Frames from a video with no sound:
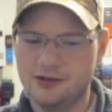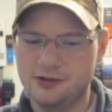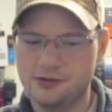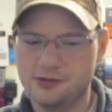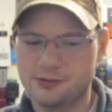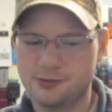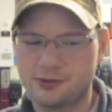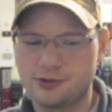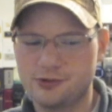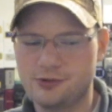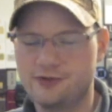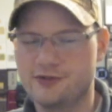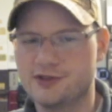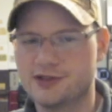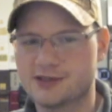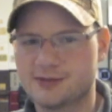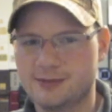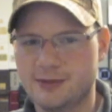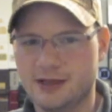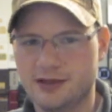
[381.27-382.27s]
to improve the
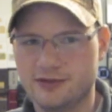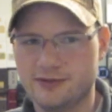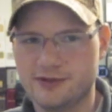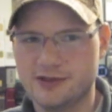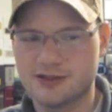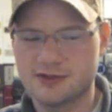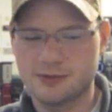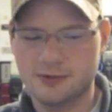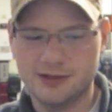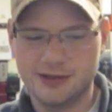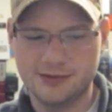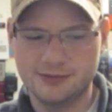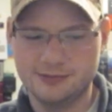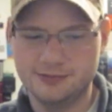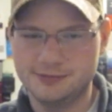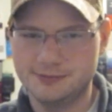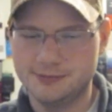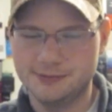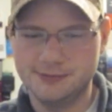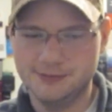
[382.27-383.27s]
smell of this one,